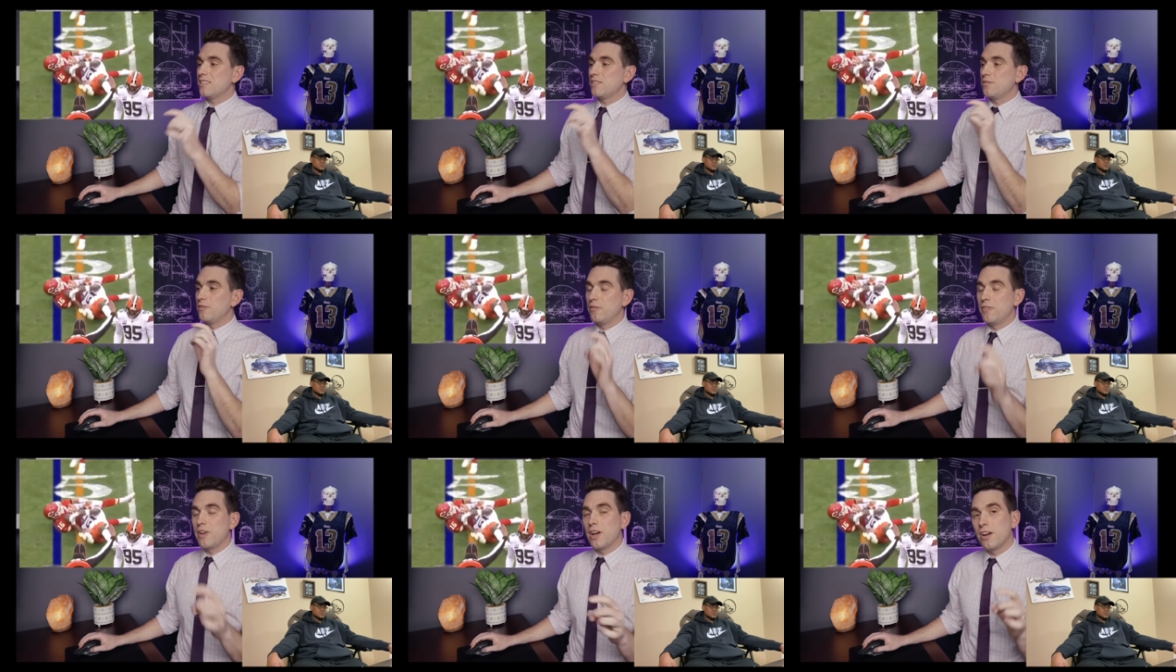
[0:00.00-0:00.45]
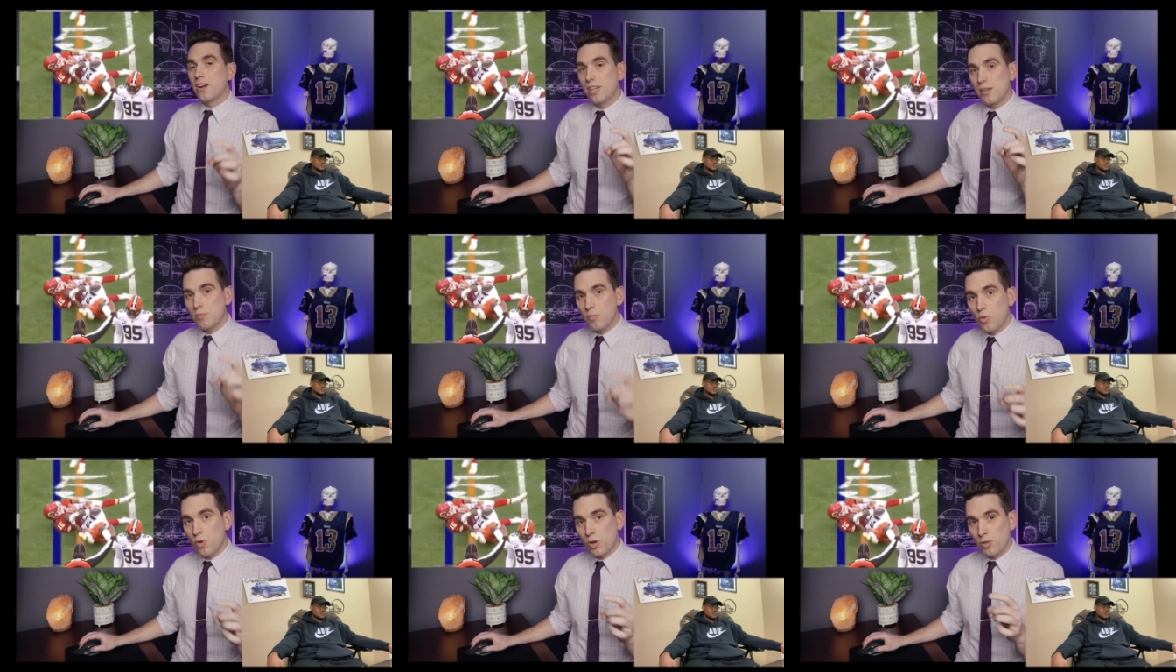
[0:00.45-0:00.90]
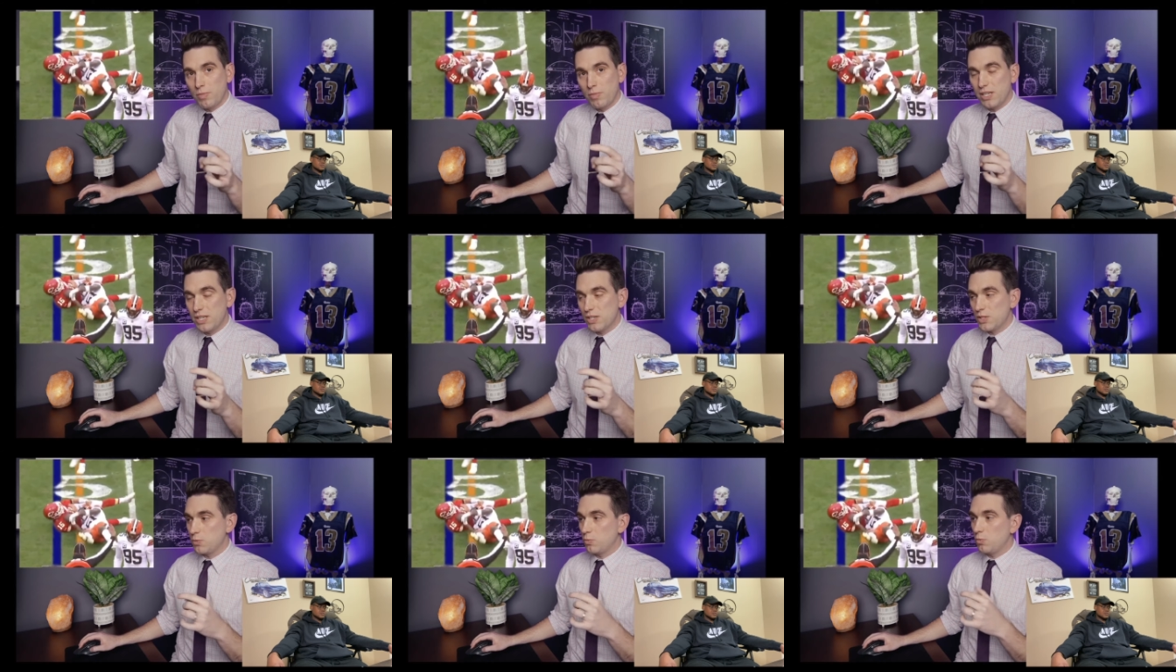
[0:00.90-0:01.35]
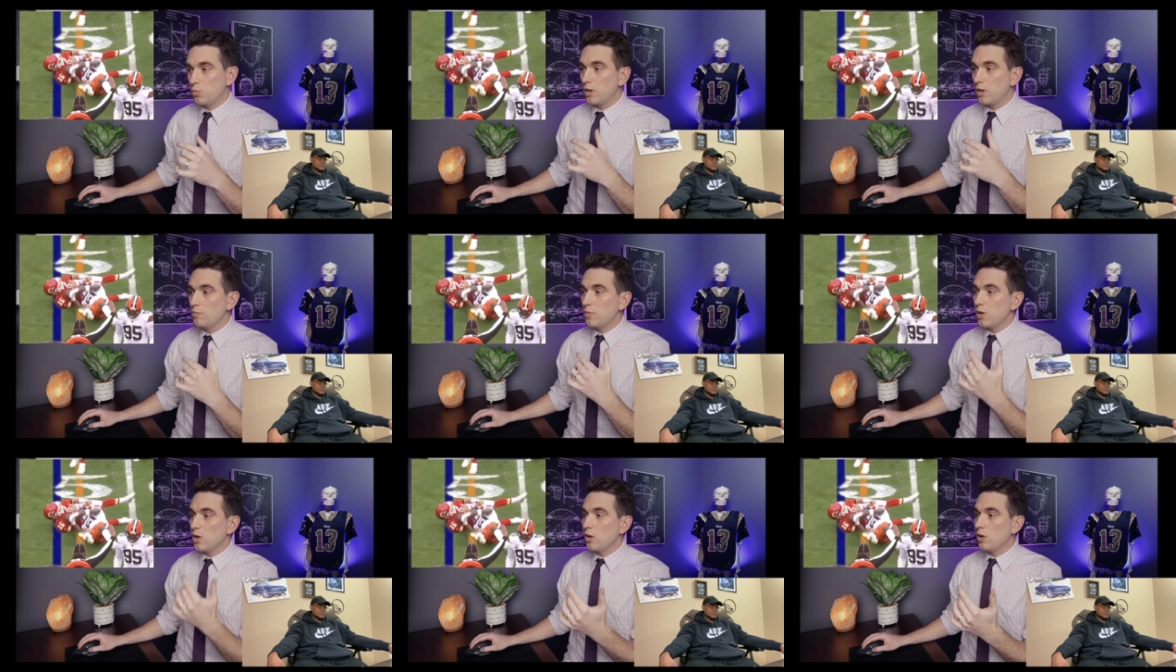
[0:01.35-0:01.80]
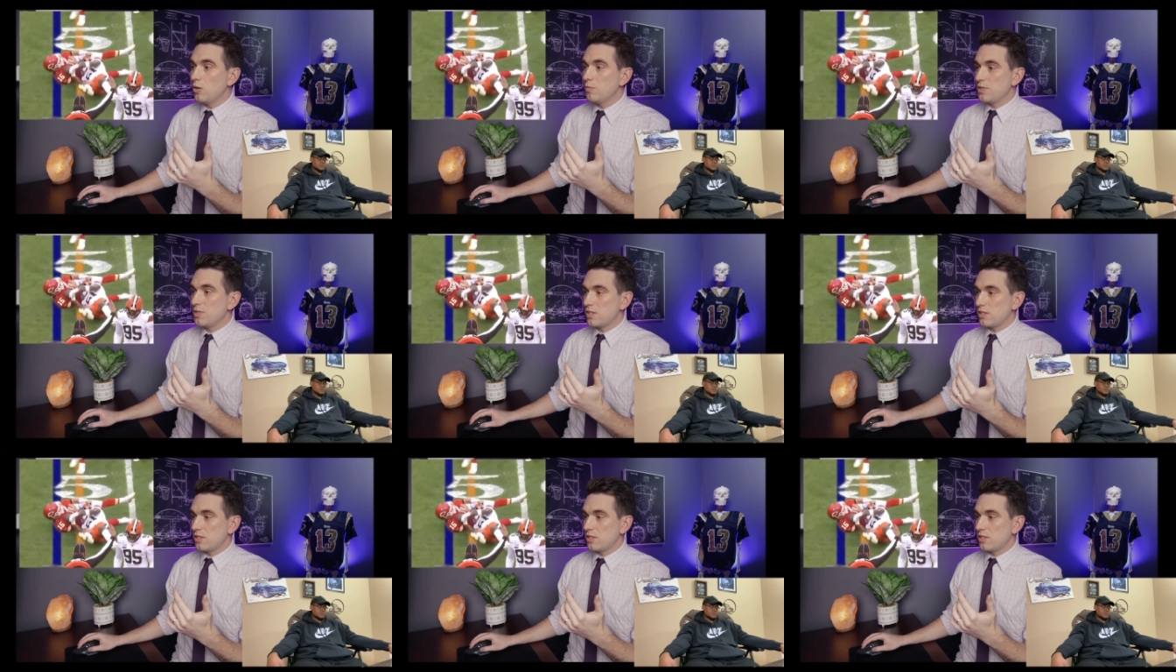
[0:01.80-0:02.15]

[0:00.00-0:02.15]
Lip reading: is very important because what Mahomes